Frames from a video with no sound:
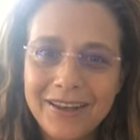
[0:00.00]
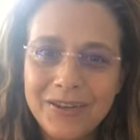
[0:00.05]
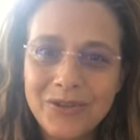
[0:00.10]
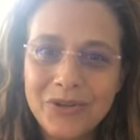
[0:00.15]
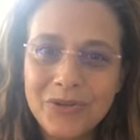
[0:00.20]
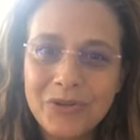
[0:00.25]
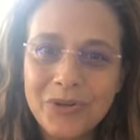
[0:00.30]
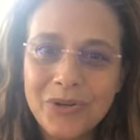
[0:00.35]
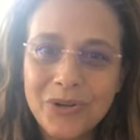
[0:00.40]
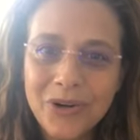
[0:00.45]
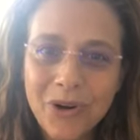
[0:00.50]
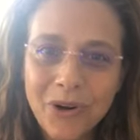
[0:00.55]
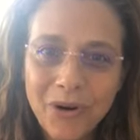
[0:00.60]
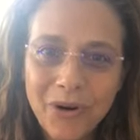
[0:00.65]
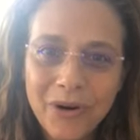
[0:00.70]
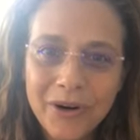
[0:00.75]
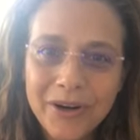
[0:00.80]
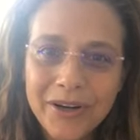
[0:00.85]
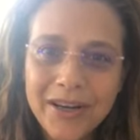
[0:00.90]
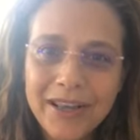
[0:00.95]
to
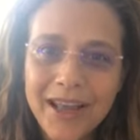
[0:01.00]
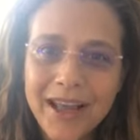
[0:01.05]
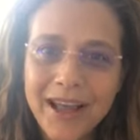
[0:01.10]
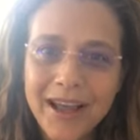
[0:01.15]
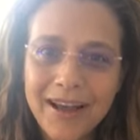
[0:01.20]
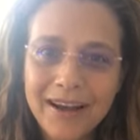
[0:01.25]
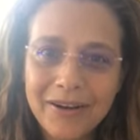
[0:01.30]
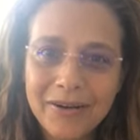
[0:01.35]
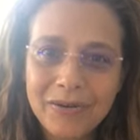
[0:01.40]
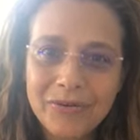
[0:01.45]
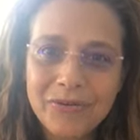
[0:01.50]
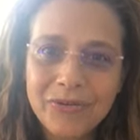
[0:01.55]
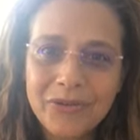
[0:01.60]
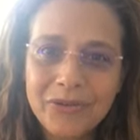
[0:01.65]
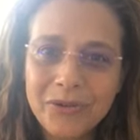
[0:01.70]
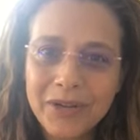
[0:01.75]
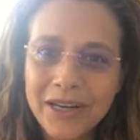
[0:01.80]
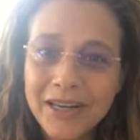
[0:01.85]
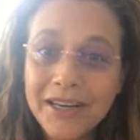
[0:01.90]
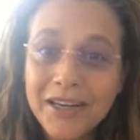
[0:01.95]
learn how to
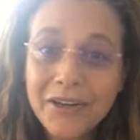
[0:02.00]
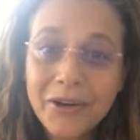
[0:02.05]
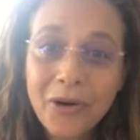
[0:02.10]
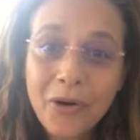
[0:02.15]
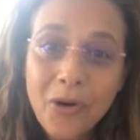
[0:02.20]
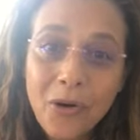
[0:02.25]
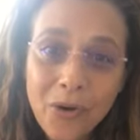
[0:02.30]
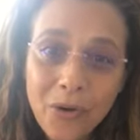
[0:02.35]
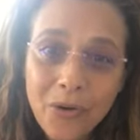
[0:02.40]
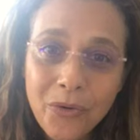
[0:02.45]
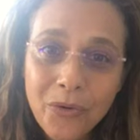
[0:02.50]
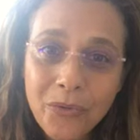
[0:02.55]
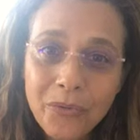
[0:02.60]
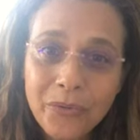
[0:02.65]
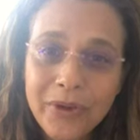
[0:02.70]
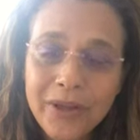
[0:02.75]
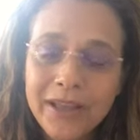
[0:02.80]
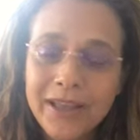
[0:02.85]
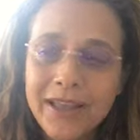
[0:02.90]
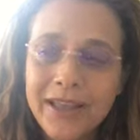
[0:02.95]
clean your
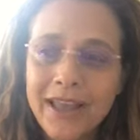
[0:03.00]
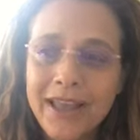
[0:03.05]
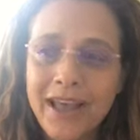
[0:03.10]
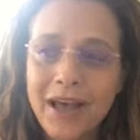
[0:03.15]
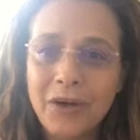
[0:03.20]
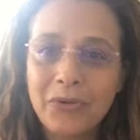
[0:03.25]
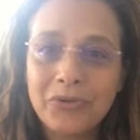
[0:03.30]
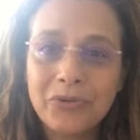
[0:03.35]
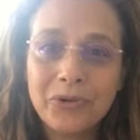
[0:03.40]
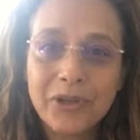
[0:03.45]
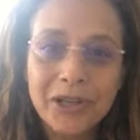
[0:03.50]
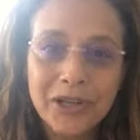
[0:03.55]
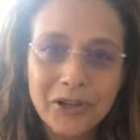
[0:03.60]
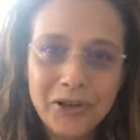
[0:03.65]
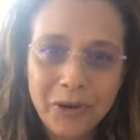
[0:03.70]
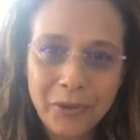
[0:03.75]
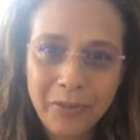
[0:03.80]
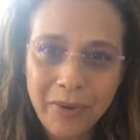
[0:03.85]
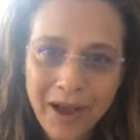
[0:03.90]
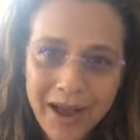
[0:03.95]
home, how to clean
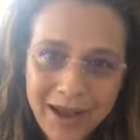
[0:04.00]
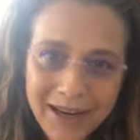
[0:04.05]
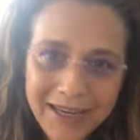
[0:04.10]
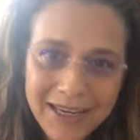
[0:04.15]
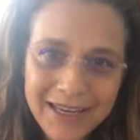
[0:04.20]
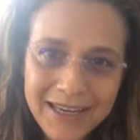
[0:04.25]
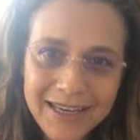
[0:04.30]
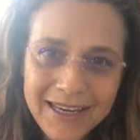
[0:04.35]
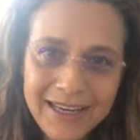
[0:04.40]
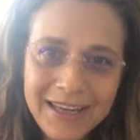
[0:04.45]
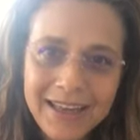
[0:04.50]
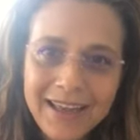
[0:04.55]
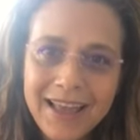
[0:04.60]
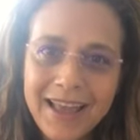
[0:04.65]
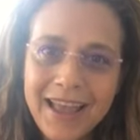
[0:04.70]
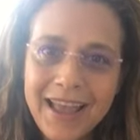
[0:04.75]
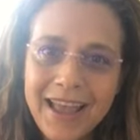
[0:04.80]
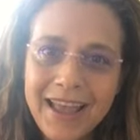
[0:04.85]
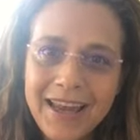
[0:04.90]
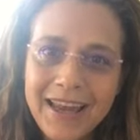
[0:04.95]
your body,
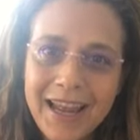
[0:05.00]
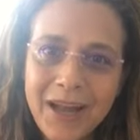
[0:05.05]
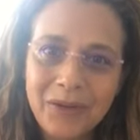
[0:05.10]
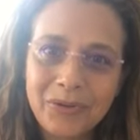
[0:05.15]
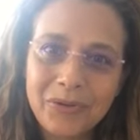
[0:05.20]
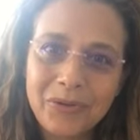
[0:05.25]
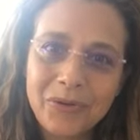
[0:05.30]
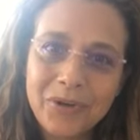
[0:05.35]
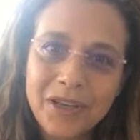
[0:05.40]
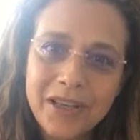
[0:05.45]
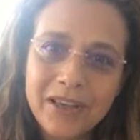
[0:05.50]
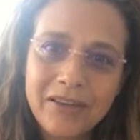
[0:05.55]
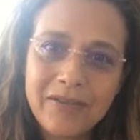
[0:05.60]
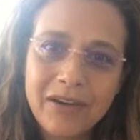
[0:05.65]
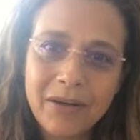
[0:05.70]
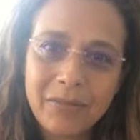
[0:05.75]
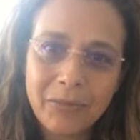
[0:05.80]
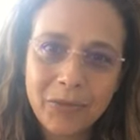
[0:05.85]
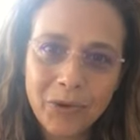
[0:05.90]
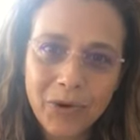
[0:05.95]
and how to live
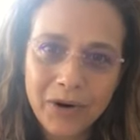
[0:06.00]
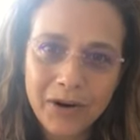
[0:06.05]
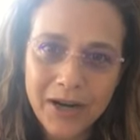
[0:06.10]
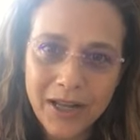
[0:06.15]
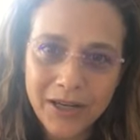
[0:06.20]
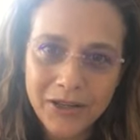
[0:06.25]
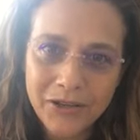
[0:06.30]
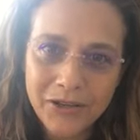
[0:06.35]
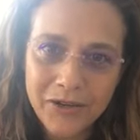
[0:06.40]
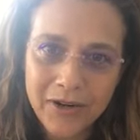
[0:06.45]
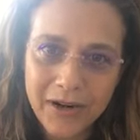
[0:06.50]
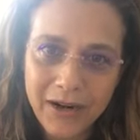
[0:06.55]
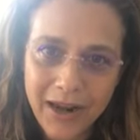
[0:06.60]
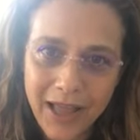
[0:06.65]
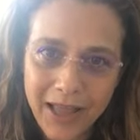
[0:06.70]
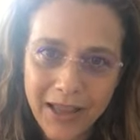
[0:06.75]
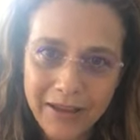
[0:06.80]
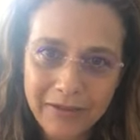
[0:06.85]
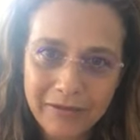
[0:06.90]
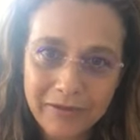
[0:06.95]
a more natural
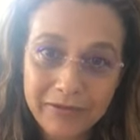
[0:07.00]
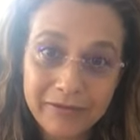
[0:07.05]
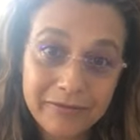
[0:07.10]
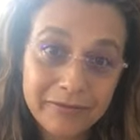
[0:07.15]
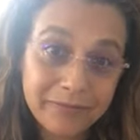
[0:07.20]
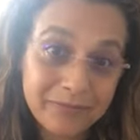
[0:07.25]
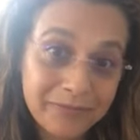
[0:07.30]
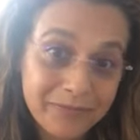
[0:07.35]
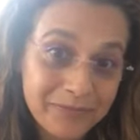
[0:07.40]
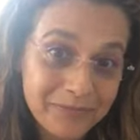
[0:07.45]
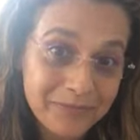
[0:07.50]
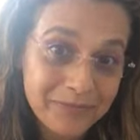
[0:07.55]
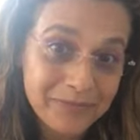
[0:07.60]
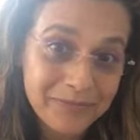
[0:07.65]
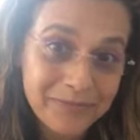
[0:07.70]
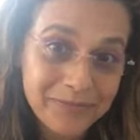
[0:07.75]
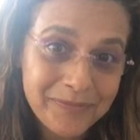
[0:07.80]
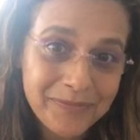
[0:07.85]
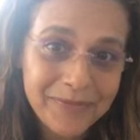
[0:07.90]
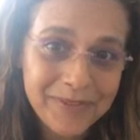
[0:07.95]
life.
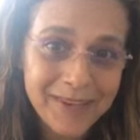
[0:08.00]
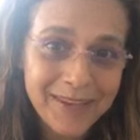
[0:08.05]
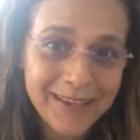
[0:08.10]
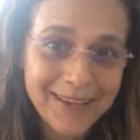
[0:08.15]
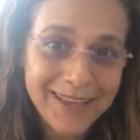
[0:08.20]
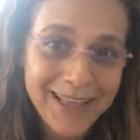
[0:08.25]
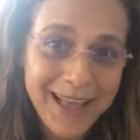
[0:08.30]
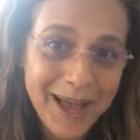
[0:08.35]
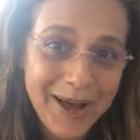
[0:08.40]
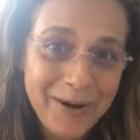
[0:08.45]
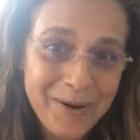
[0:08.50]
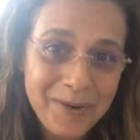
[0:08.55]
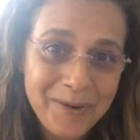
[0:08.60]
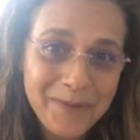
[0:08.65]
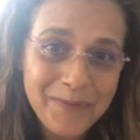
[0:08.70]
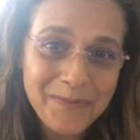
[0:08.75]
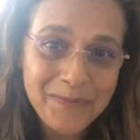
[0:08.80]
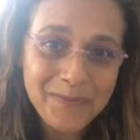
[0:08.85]
Now,